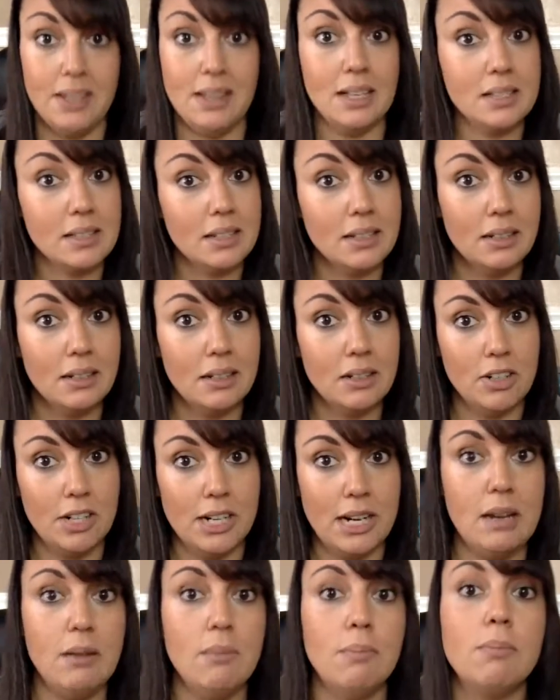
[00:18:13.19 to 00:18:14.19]
This can
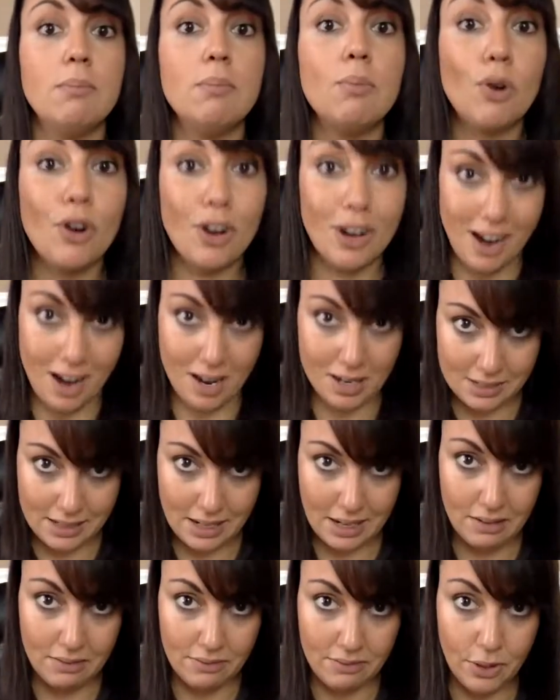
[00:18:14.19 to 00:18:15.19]
create more
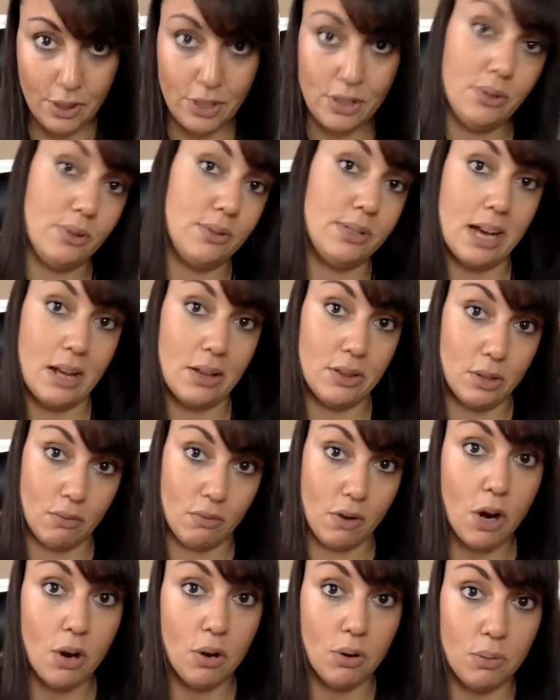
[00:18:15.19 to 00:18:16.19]
content for you down the
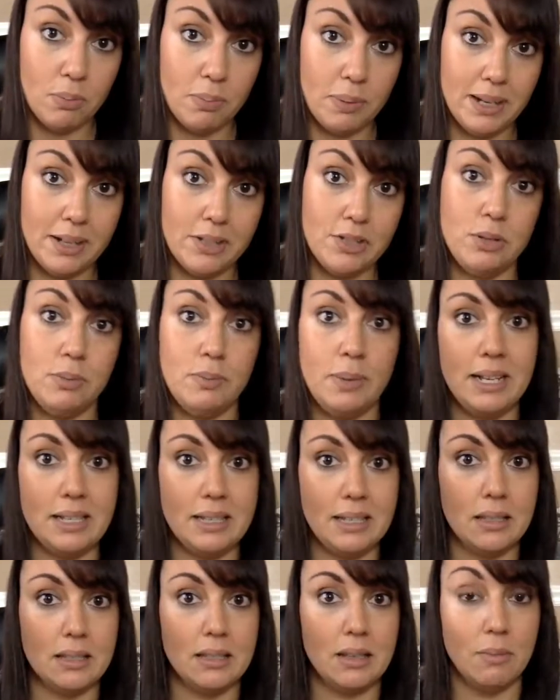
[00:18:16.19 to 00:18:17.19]
road because you may
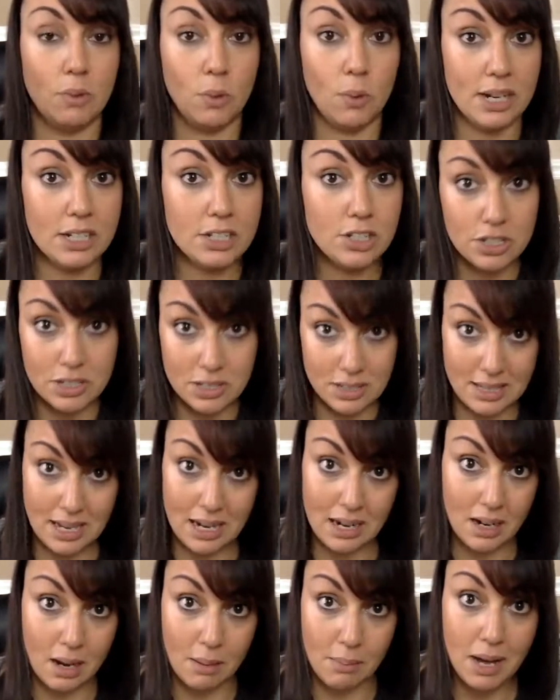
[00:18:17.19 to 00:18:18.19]
see some questions
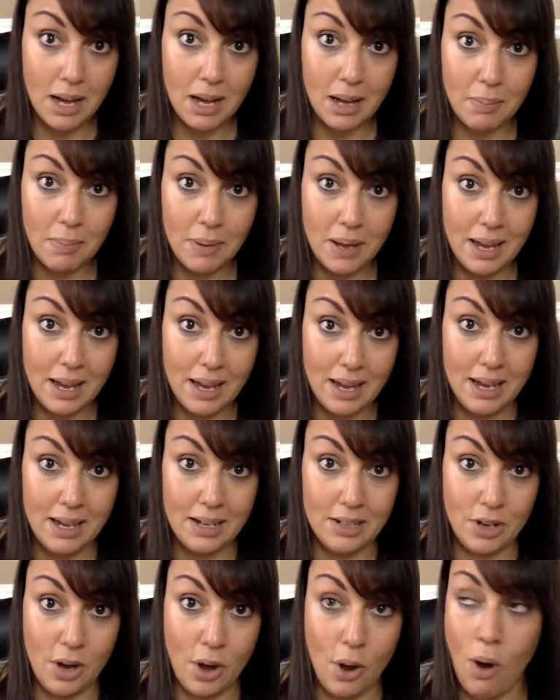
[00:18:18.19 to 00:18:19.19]
that come up.
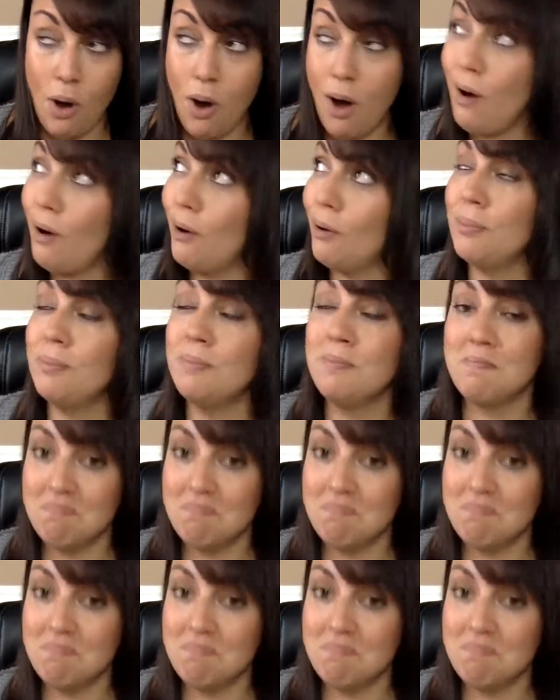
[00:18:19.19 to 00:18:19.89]
You go, oh,